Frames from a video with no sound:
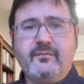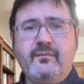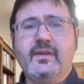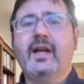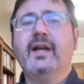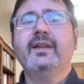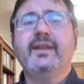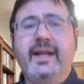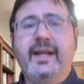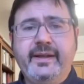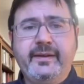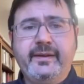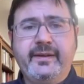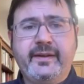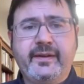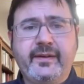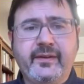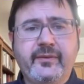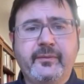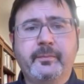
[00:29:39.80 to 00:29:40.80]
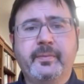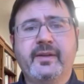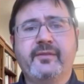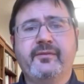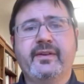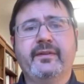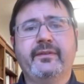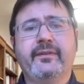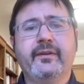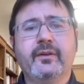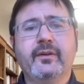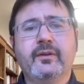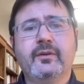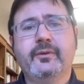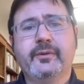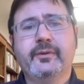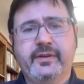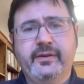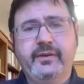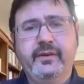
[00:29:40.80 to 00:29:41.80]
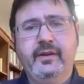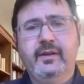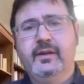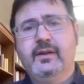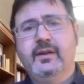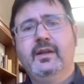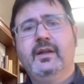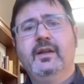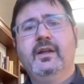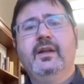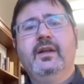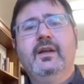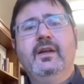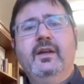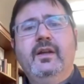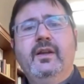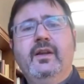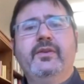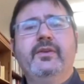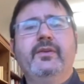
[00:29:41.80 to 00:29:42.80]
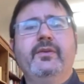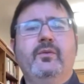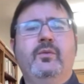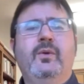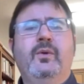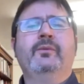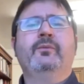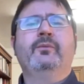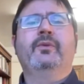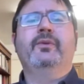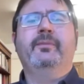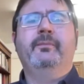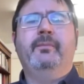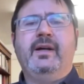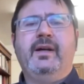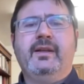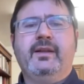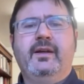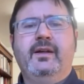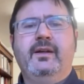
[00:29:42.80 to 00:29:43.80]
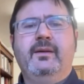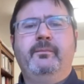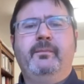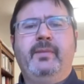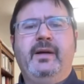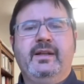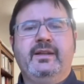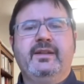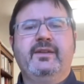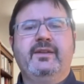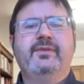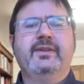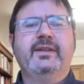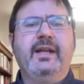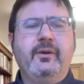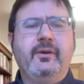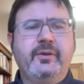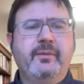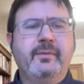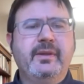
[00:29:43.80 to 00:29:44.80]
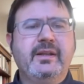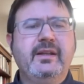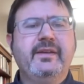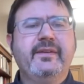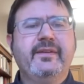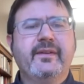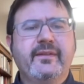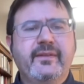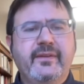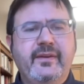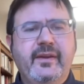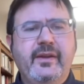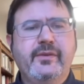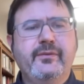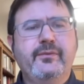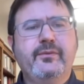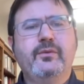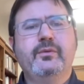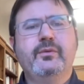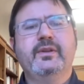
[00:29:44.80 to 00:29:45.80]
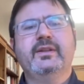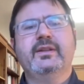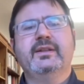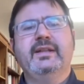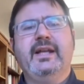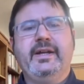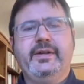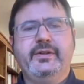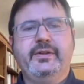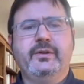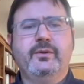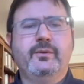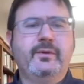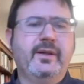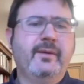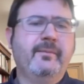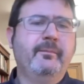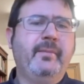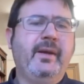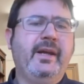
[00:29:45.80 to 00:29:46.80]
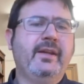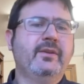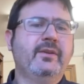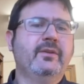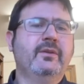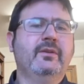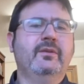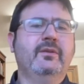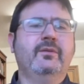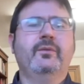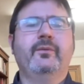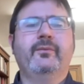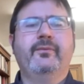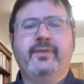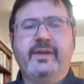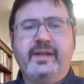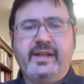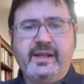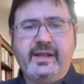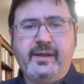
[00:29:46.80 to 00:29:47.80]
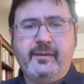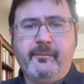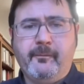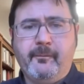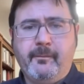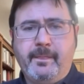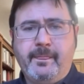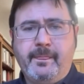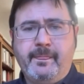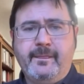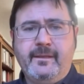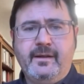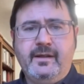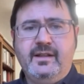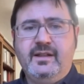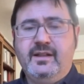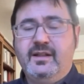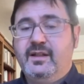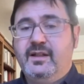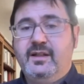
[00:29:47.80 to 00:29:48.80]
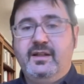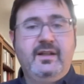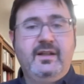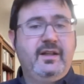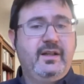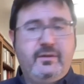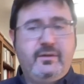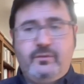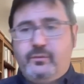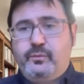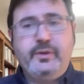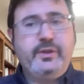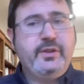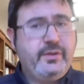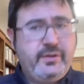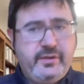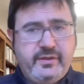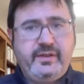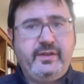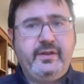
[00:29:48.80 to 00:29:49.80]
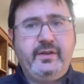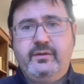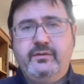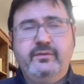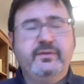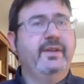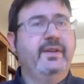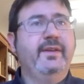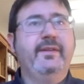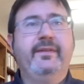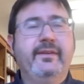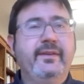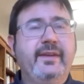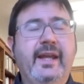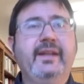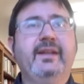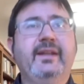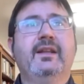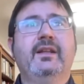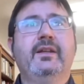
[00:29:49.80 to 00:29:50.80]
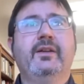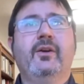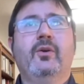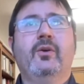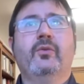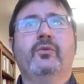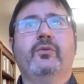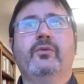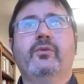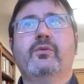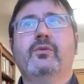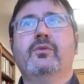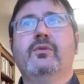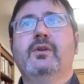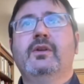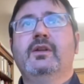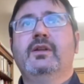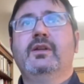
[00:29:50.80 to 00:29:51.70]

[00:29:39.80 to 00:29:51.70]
Unlike his previous inclusion, this one was part of an ultimately successful international campaign to free him, which incidentally also